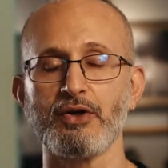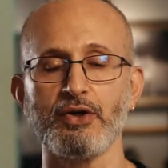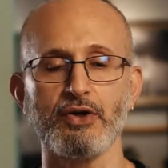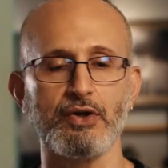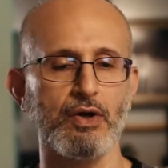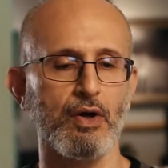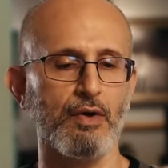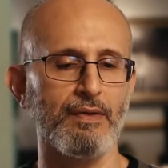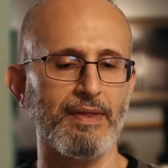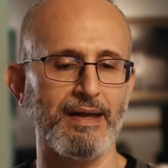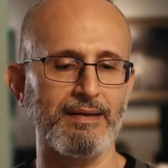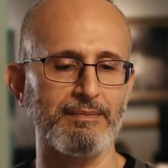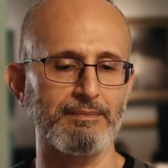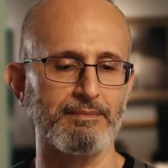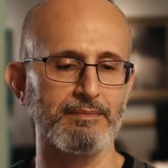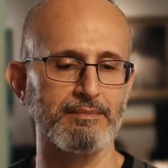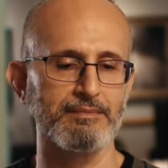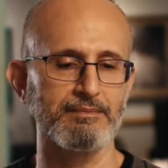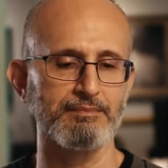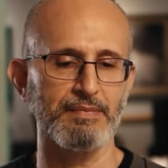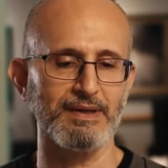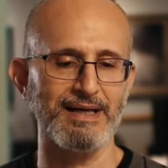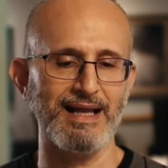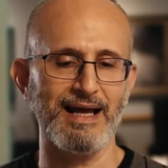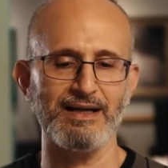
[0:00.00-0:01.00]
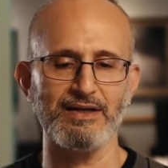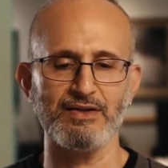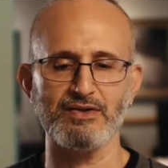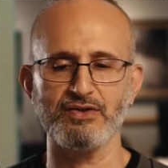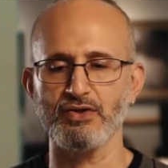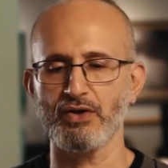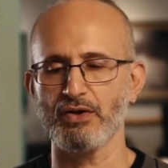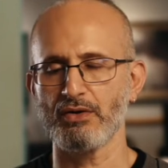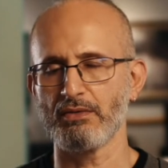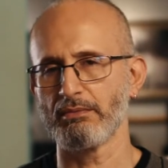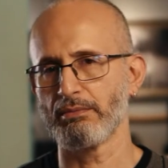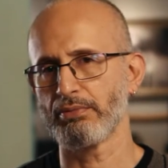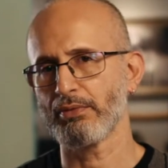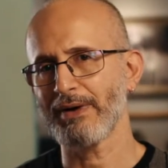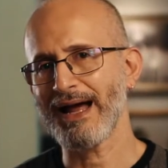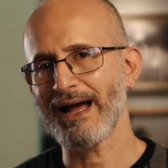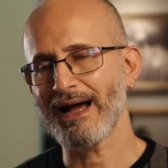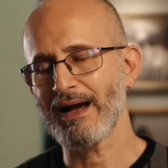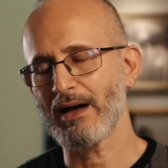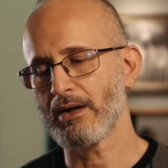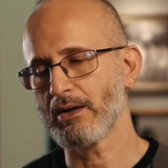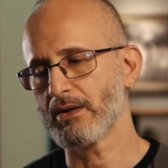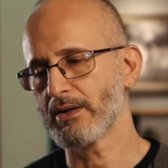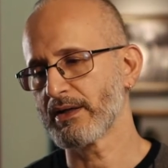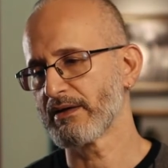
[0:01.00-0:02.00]
You know that bananas turn
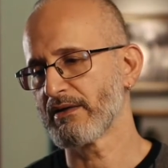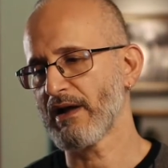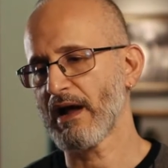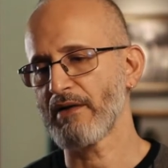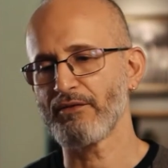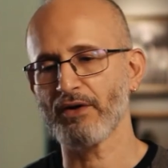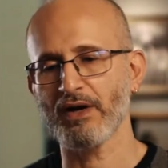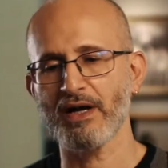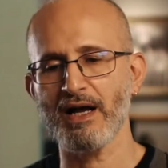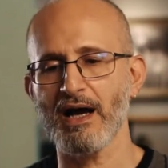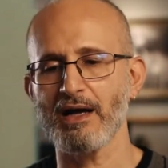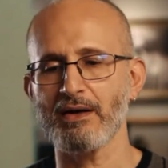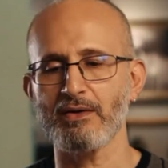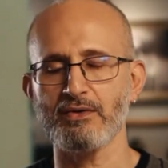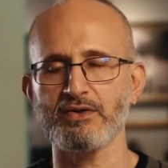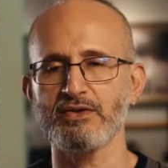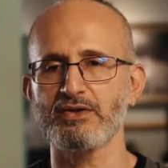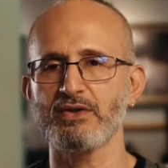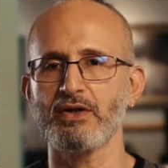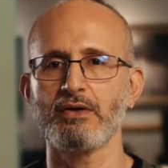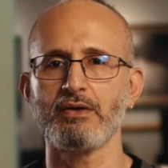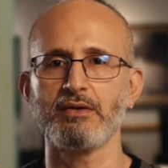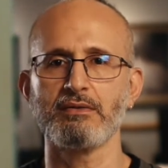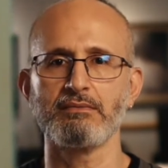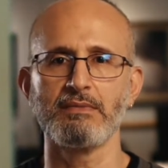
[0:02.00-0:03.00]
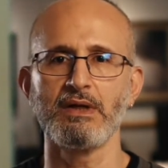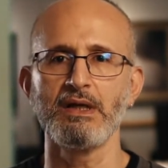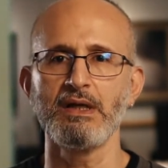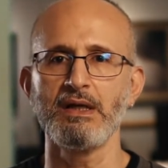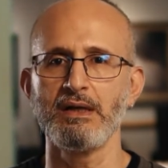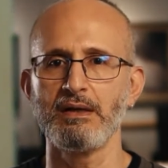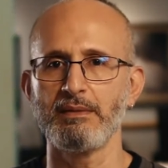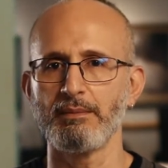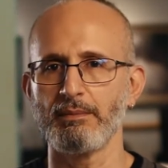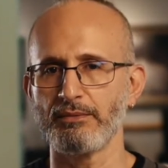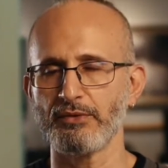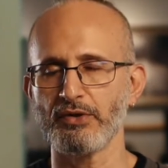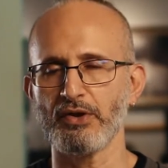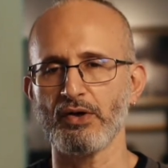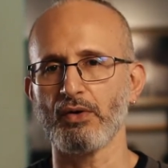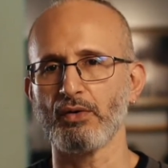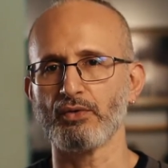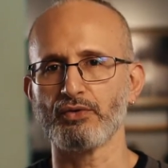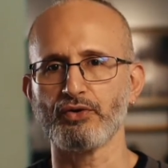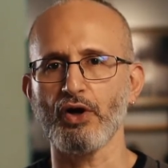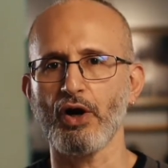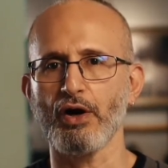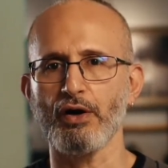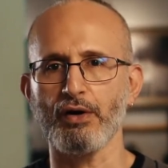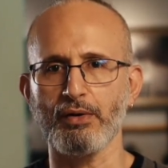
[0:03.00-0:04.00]
brown and avocados turn, you know,
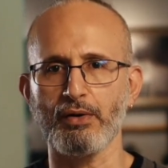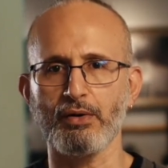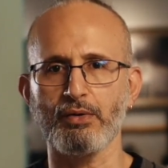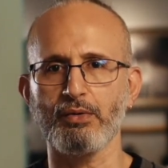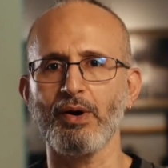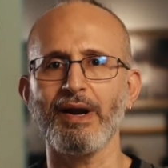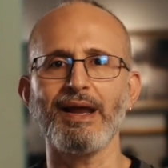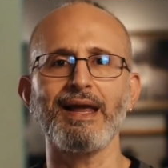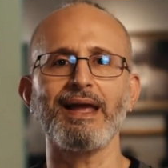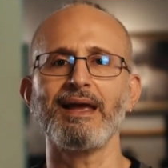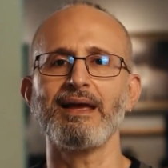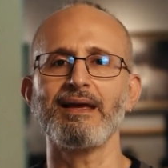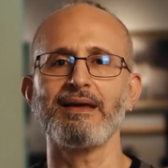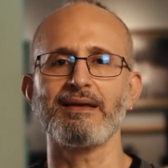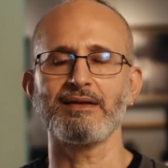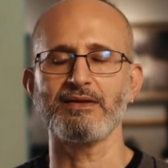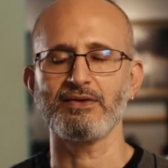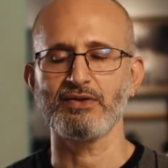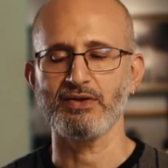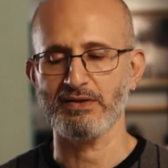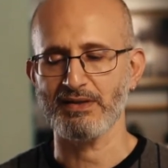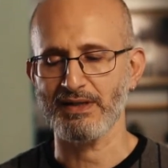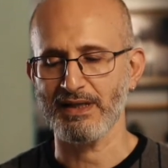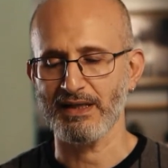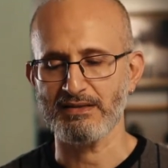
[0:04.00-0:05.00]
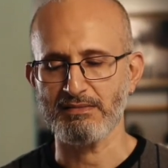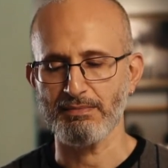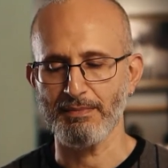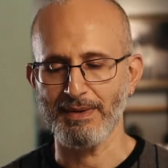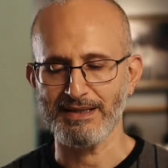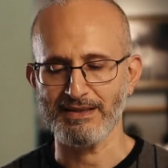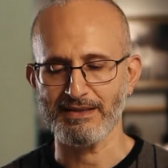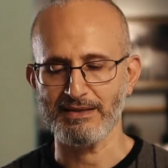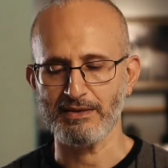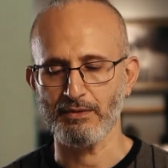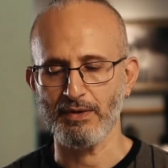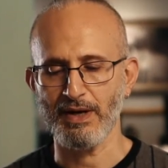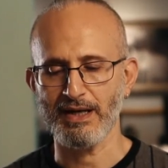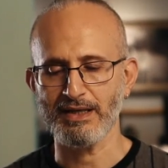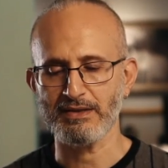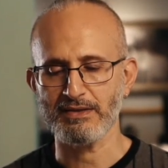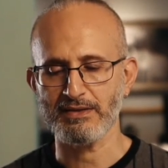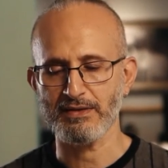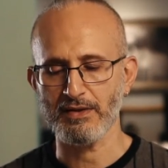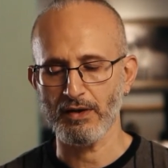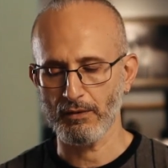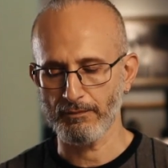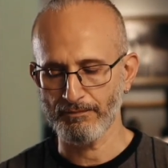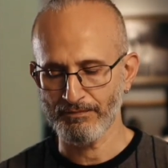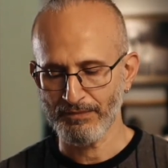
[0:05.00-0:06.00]
dark gray and it just gets messy, right?
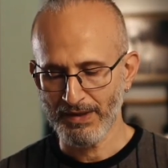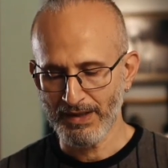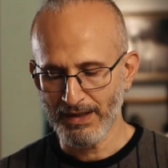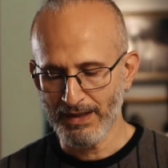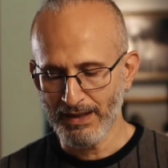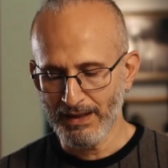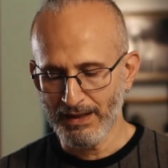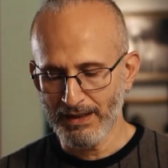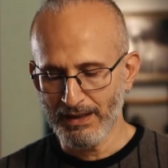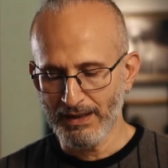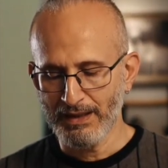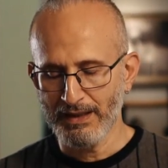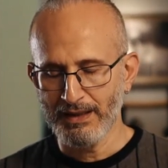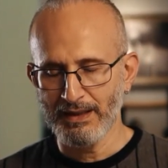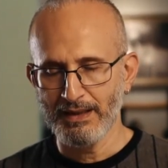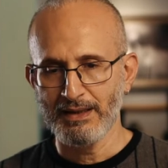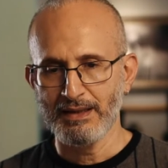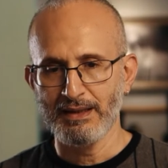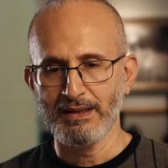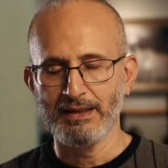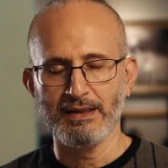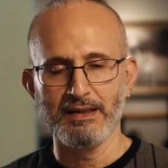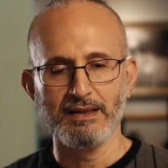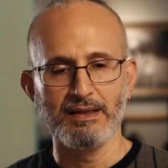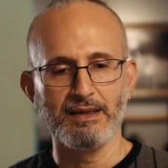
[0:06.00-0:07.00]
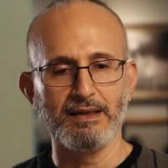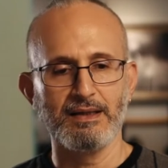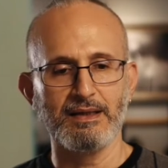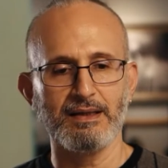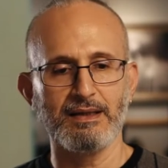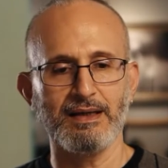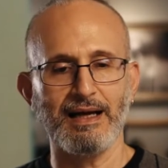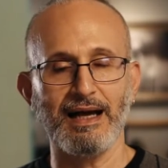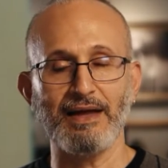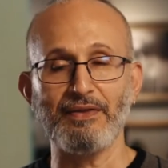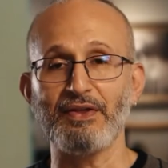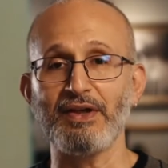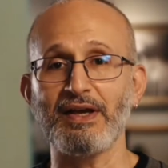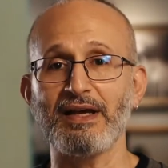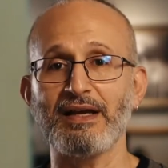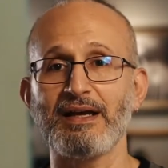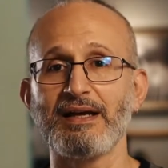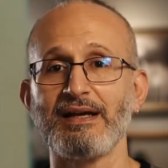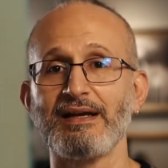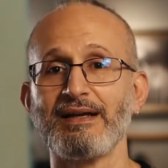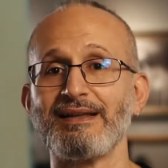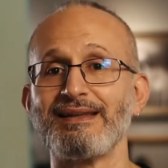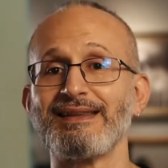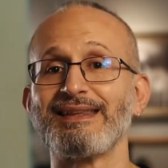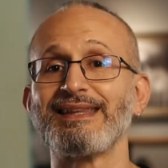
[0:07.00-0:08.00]
So I
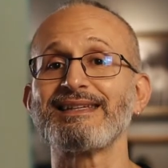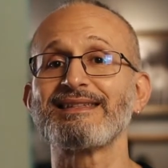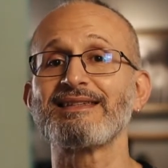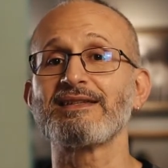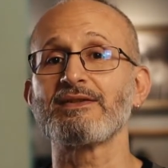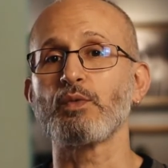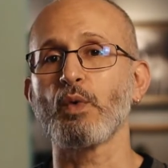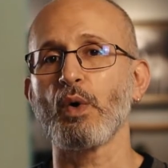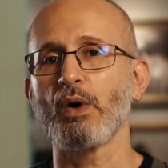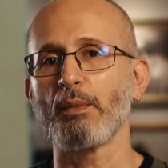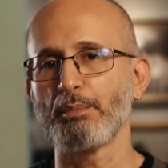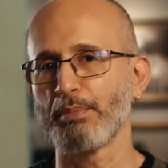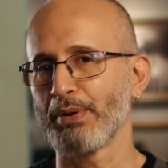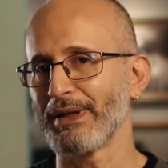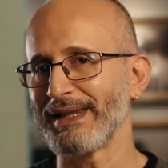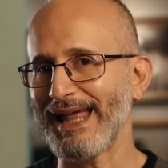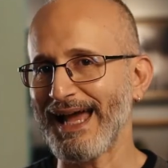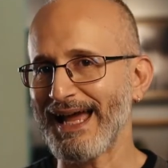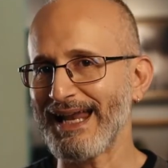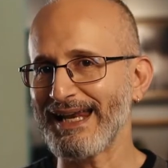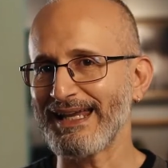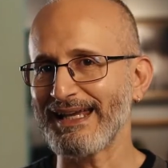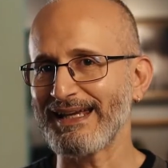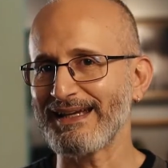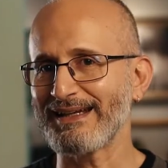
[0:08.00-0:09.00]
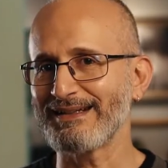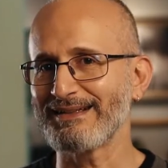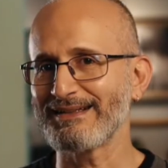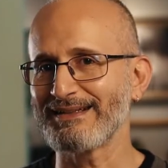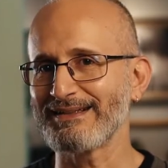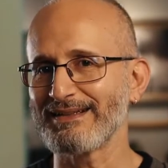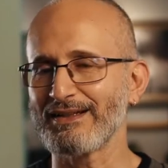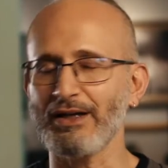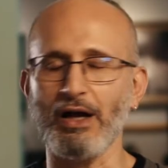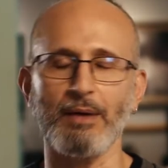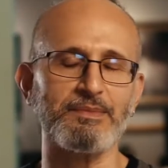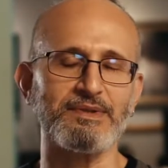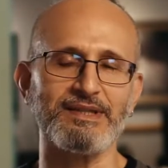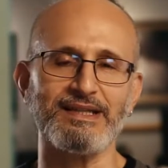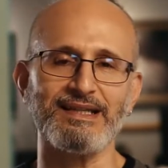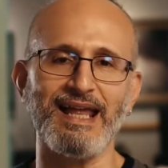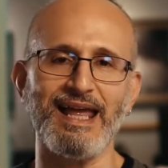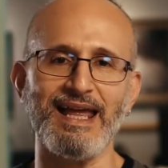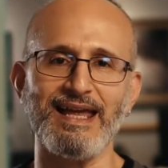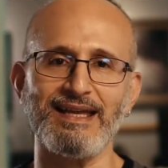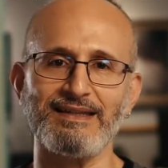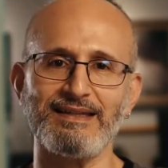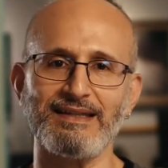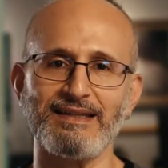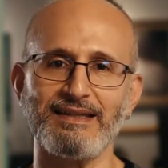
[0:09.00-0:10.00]
think this is where planning comes in
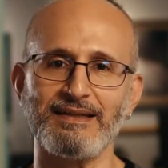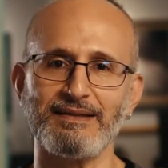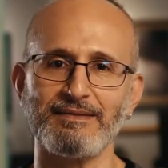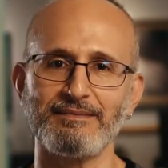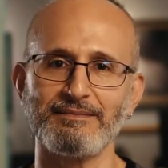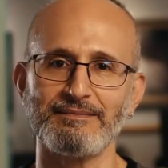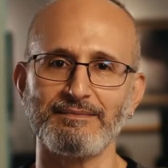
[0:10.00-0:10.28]
handy.